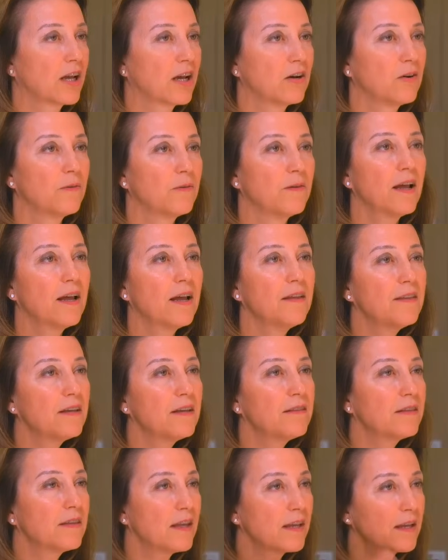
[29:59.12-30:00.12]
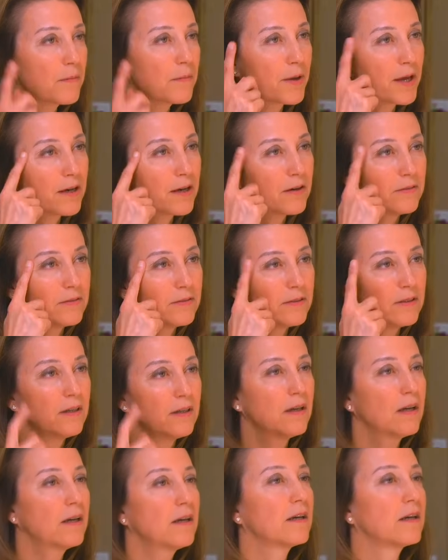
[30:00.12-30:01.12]
go. And then think about,
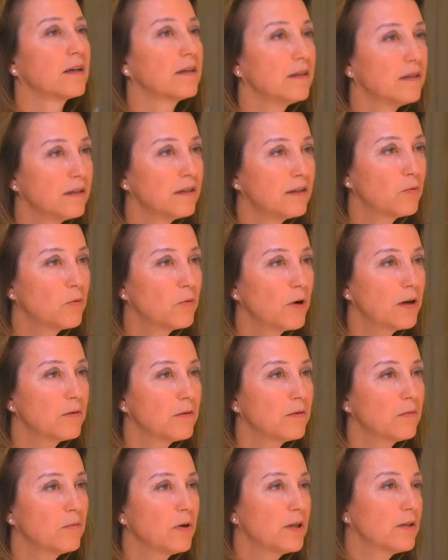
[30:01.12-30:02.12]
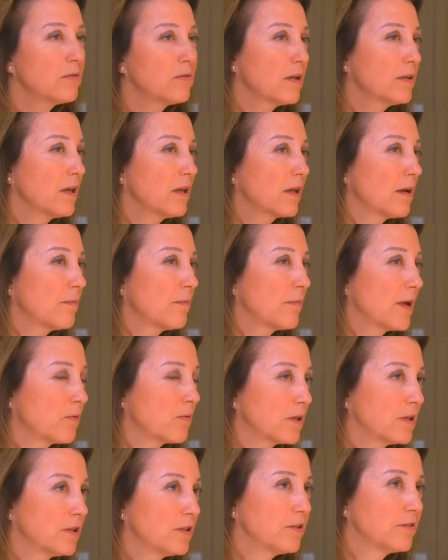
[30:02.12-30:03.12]
what do I think I might
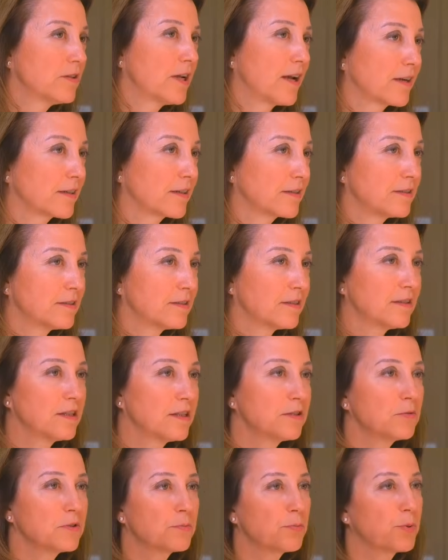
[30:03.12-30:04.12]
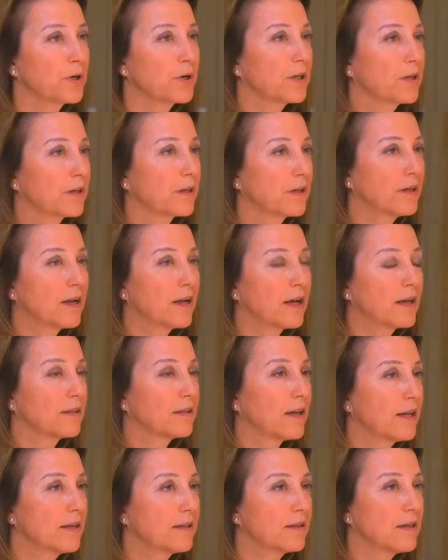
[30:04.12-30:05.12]
want to do next? This was pretty good. I
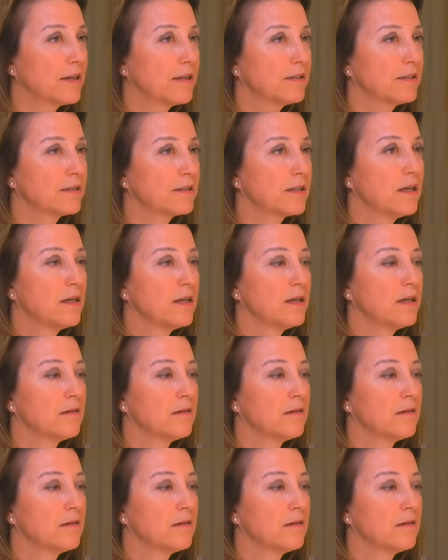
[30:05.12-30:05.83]
like this.